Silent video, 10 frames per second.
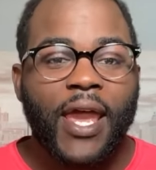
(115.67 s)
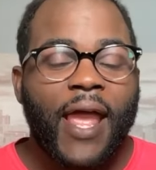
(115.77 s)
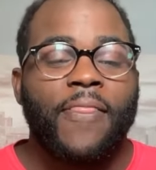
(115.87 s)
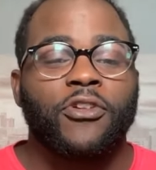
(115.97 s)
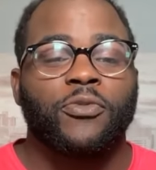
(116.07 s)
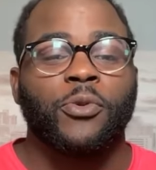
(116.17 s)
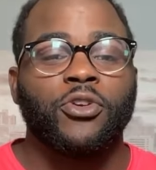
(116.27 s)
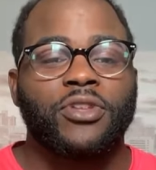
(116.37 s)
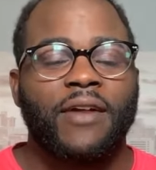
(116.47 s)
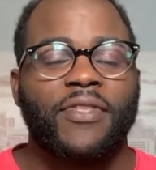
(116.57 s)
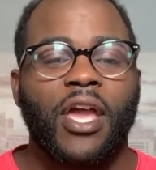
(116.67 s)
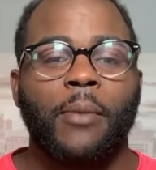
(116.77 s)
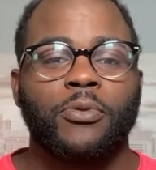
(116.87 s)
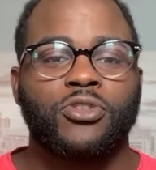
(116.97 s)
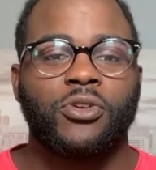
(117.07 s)
And the Spurs have the
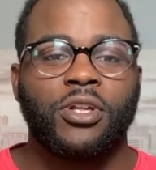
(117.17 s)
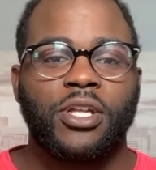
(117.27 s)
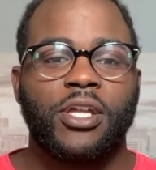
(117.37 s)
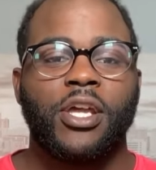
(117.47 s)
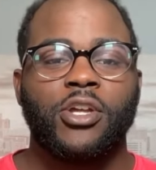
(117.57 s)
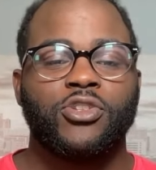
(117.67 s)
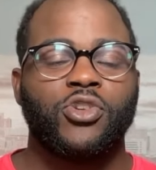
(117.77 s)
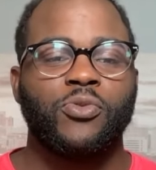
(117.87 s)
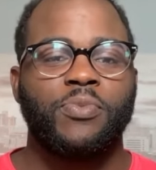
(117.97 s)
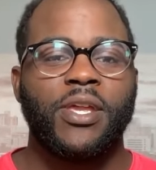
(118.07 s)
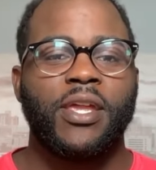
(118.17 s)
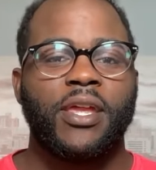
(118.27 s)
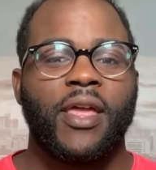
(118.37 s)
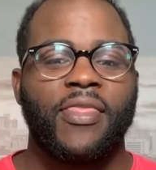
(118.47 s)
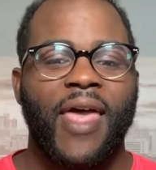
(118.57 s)
opportunity to
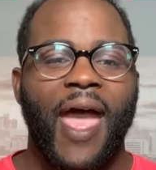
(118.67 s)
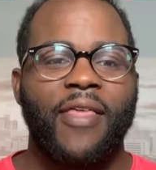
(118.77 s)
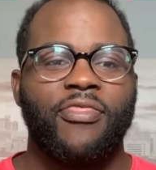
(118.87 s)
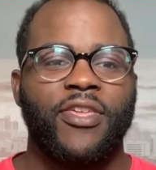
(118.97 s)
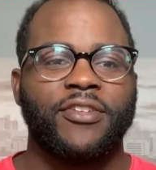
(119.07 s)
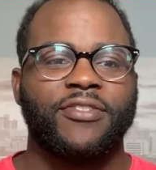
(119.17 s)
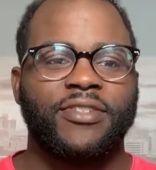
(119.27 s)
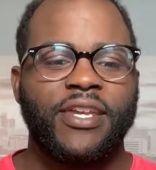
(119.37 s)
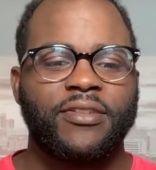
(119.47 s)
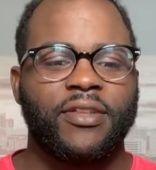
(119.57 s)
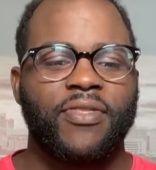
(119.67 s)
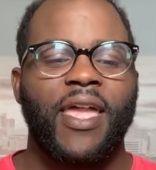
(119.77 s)
be that this season. They